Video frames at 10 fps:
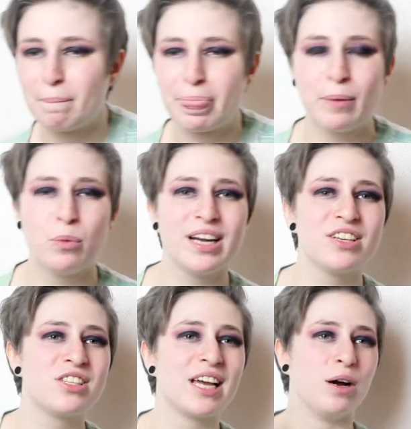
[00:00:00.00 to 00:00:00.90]
The
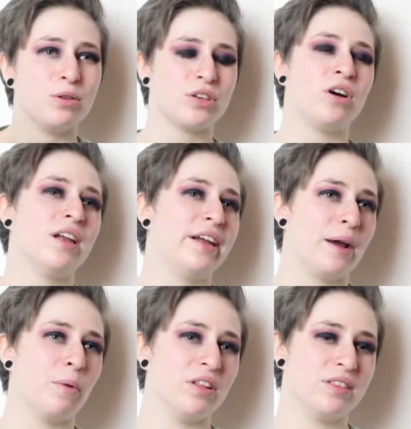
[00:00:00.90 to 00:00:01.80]
weirdest thing, I was on
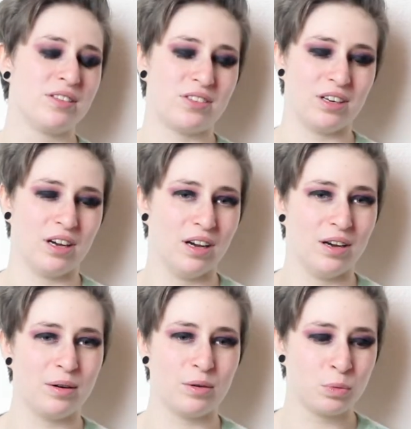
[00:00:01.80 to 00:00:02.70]
holiday once and
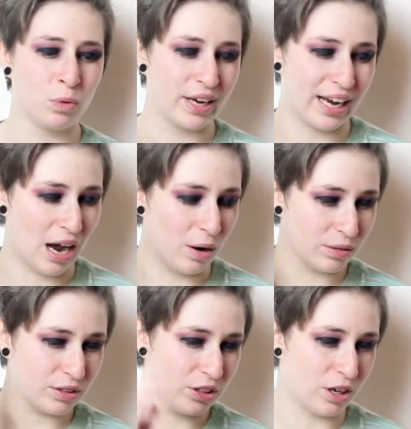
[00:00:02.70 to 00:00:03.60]
uh, I was walking
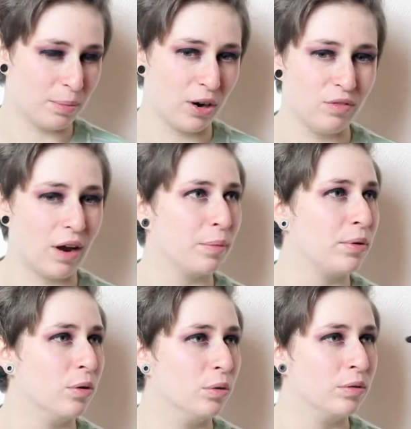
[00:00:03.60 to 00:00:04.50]
out, you know, by around the
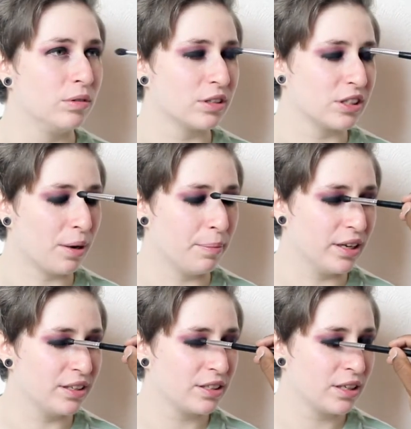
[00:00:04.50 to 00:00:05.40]
pool, yeah.
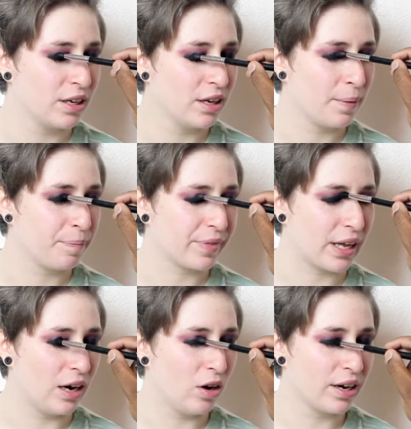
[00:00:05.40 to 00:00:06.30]
sunbeds. Yeah.
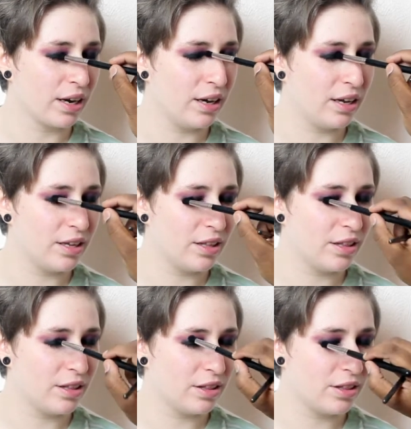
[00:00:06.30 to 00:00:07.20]
And like,
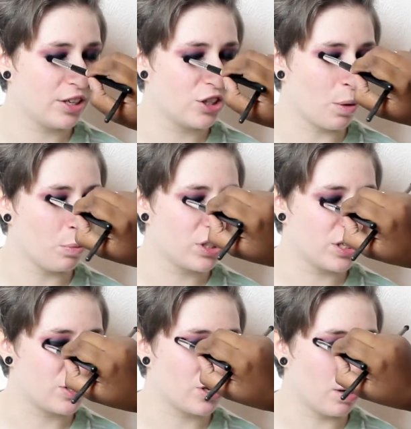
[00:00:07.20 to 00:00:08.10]
the sun was
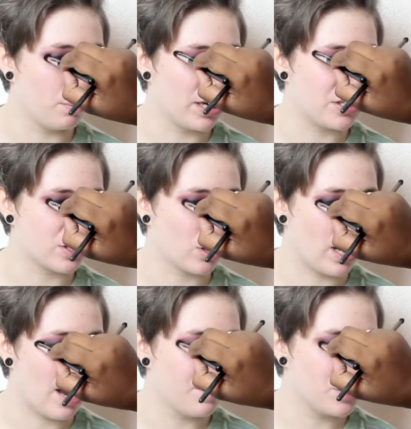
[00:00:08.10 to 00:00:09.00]
in a certain place in the
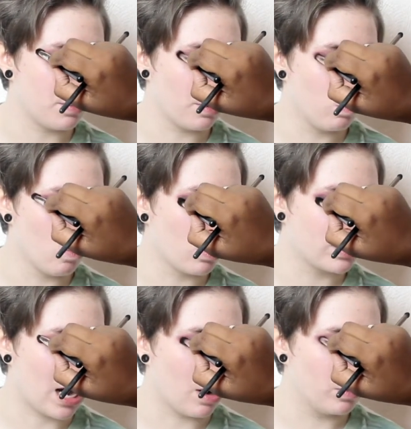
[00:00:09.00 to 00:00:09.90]
sky. Every time I
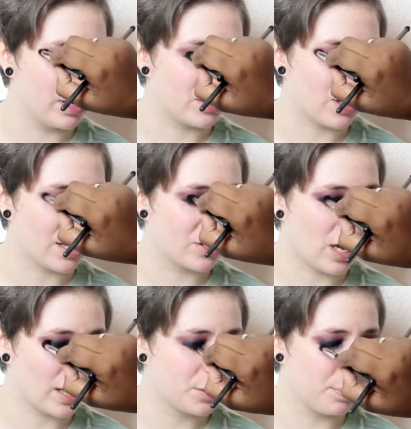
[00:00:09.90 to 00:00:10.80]
walked out into that
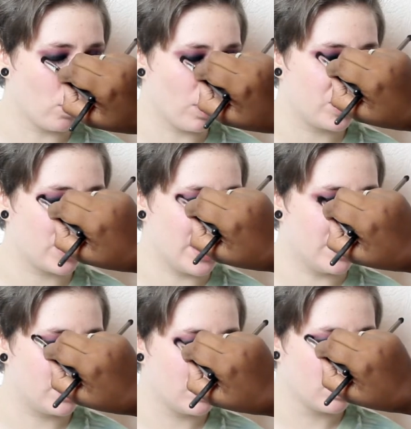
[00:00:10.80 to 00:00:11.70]
exact spot, I
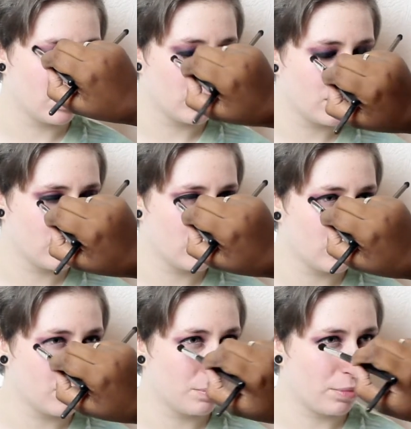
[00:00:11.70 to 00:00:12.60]
sneezed.
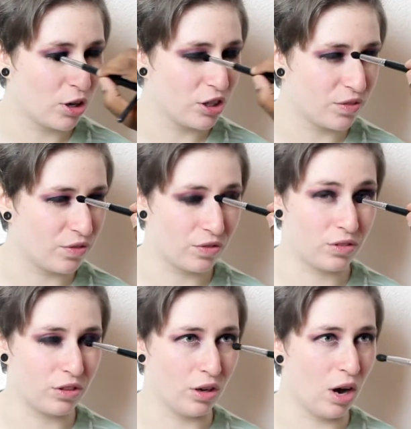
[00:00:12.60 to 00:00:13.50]
Oh. Because of
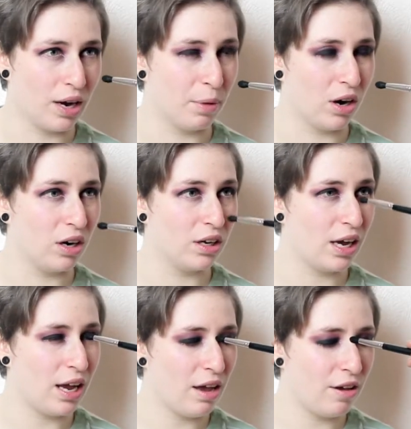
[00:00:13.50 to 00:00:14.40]
the light in my eye.
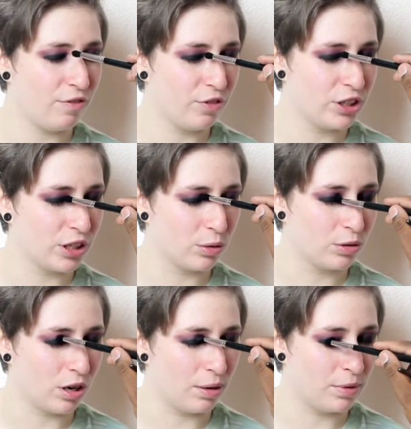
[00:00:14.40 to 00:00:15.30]
every single
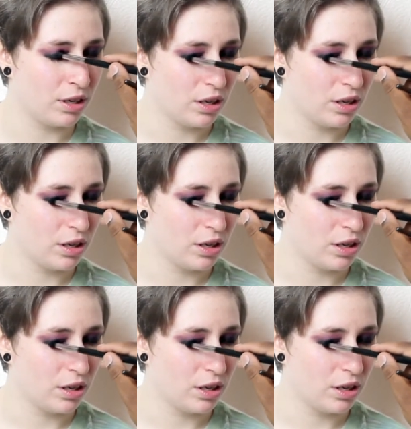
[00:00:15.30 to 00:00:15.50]
time.